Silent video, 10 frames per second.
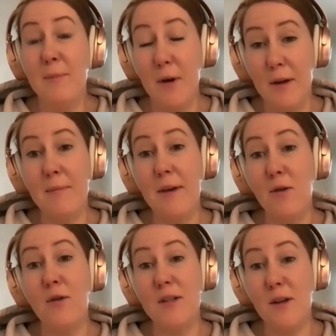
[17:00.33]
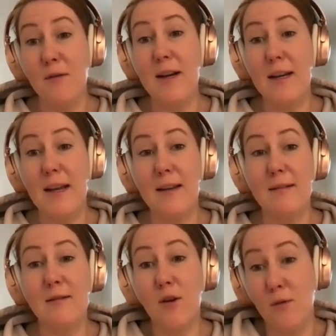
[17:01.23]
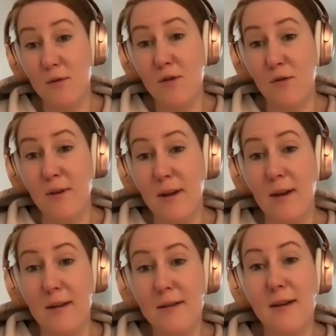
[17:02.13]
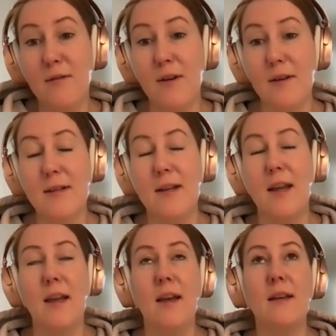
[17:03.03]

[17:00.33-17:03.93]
buying Bitcoin directly and cold storing it and self-custodying